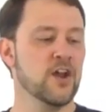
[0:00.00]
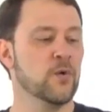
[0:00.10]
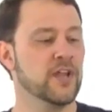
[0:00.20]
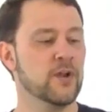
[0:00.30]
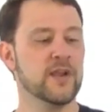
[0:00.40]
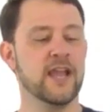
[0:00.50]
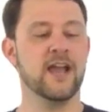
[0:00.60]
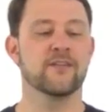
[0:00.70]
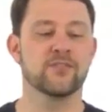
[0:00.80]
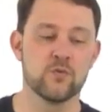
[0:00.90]
Well, here we
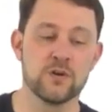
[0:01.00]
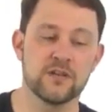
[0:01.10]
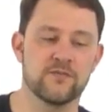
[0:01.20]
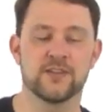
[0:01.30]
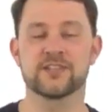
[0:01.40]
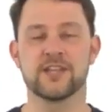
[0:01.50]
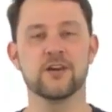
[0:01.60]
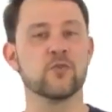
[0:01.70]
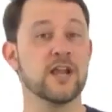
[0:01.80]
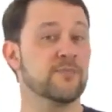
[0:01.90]
have the 1/5
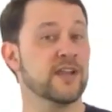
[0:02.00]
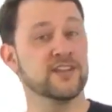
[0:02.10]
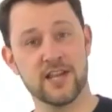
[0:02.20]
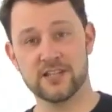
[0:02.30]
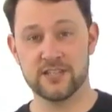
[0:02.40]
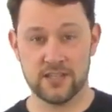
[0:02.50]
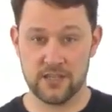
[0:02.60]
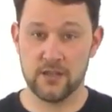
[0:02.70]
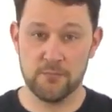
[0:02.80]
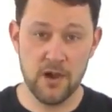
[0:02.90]
scale Rampage
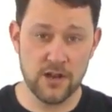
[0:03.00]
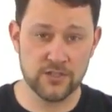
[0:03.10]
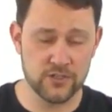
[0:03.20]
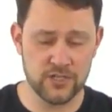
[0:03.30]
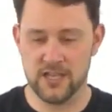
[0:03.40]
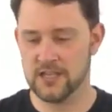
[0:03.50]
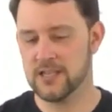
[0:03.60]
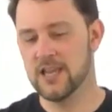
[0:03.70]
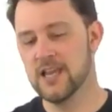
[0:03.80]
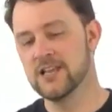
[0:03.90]
XT monster truck.
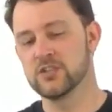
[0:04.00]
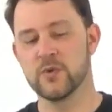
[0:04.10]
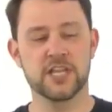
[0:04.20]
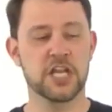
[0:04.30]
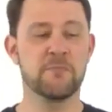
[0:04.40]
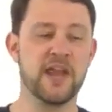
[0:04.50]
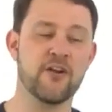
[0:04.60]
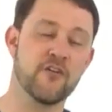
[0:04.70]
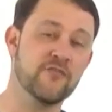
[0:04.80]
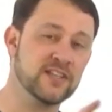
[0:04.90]
So we can
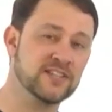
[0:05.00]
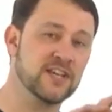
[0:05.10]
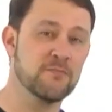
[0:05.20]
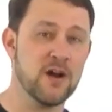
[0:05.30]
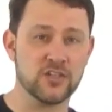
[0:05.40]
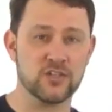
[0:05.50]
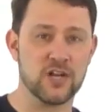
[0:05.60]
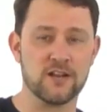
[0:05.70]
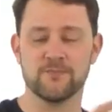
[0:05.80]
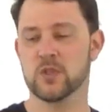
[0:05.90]
compare a 5th scale monster
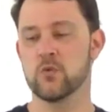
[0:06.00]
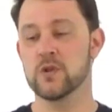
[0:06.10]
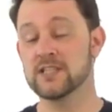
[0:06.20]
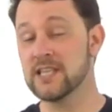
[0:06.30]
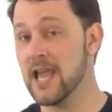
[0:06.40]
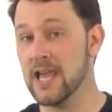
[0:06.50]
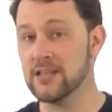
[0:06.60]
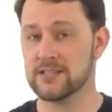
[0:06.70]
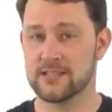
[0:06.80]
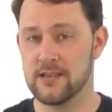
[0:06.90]
truck with a
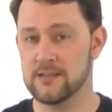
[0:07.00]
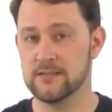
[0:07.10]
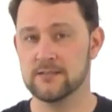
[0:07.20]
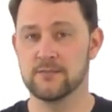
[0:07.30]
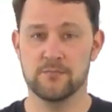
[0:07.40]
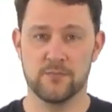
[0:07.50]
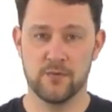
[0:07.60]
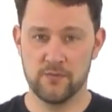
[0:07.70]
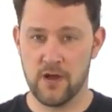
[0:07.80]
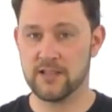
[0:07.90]
10th scale
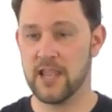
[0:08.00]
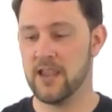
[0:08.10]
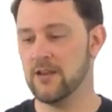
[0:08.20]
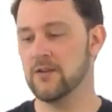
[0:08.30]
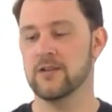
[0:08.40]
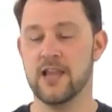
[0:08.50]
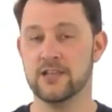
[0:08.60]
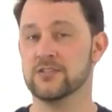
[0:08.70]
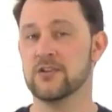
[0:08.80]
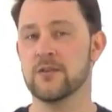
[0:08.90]
Volcano
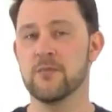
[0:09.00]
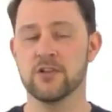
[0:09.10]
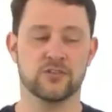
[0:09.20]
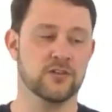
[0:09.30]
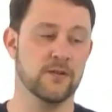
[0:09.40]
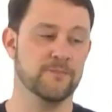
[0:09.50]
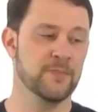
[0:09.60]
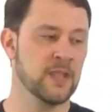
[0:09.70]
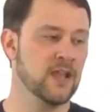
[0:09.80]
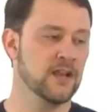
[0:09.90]
S30 monster truck.
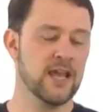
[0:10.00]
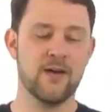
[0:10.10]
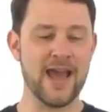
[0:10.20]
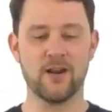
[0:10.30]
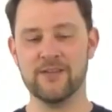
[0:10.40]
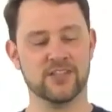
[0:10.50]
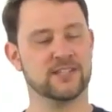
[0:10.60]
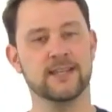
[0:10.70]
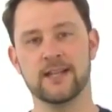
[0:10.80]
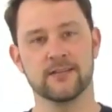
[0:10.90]
Now, I don't have to
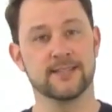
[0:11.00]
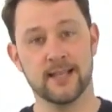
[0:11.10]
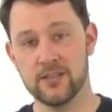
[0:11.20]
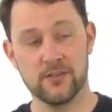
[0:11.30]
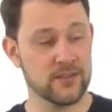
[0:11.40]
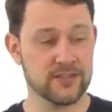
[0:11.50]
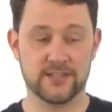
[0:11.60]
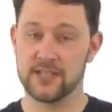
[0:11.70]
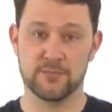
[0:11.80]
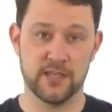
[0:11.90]
stand here and tell you that this
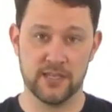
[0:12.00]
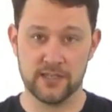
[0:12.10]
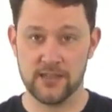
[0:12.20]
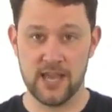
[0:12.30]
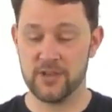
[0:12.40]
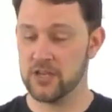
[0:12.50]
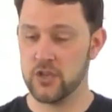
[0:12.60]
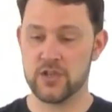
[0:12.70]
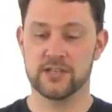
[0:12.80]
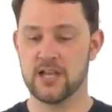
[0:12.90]
thing is big. I mean,
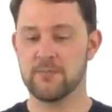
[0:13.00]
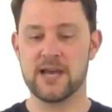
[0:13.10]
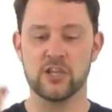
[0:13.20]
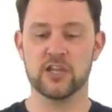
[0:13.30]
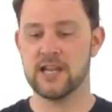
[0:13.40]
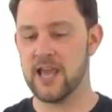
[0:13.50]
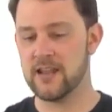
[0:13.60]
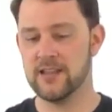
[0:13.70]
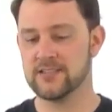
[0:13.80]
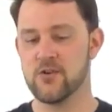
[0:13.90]
you can tell by looking at
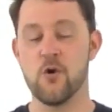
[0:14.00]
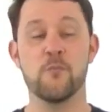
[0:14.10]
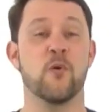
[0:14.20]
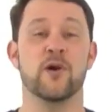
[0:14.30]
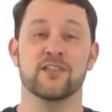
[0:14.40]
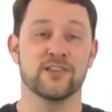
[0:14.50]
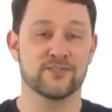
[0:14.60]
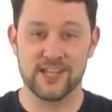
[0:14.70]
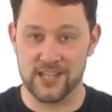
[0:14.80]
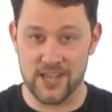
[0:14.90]
it, and that's the whole point of this
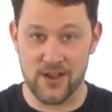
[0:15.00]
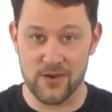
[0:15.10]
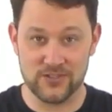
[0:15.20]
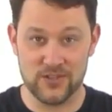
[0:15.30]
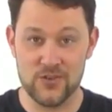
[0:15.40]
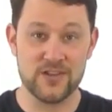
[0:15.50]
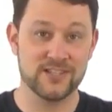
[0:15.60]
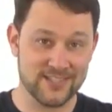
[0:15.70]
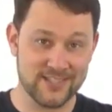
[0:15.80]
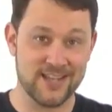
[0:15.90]
video, so you
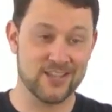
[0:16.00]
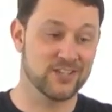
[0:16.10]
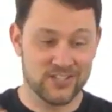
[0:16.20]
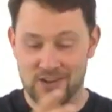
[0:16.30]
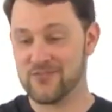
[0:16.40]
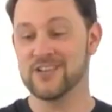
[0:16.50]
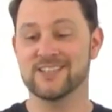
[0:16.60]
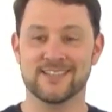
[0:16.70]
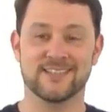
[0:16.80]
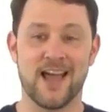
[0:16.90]
can see the difference
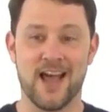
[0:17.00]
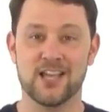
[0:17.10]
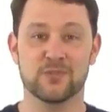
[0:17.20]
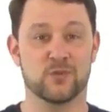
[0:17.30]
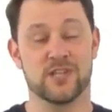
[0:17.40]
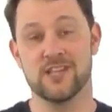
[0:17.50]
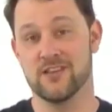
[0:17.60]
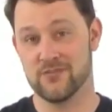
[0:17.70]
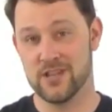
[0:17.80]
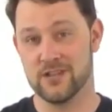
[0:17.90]
in size between the
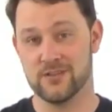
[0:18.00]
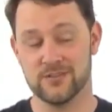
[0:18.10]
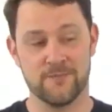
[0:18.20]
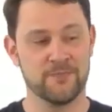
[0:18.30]
other vehicles.